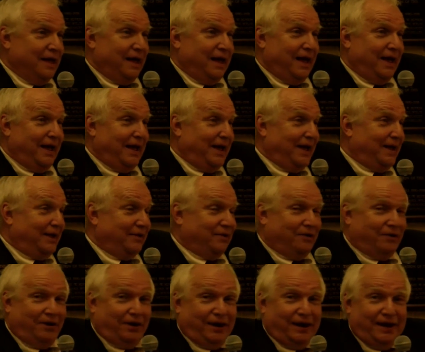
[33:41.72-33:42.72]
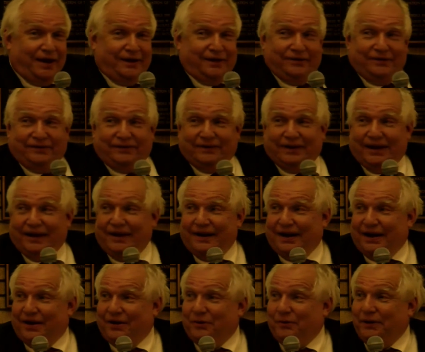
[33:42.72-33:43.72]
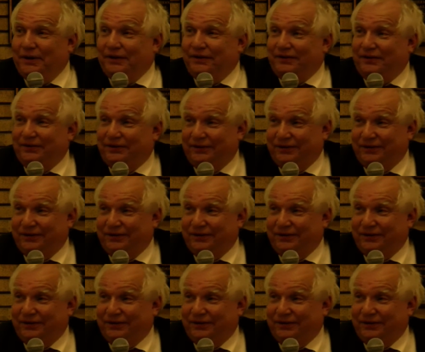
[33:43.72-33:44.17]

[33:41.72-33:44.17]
And all I can say now is,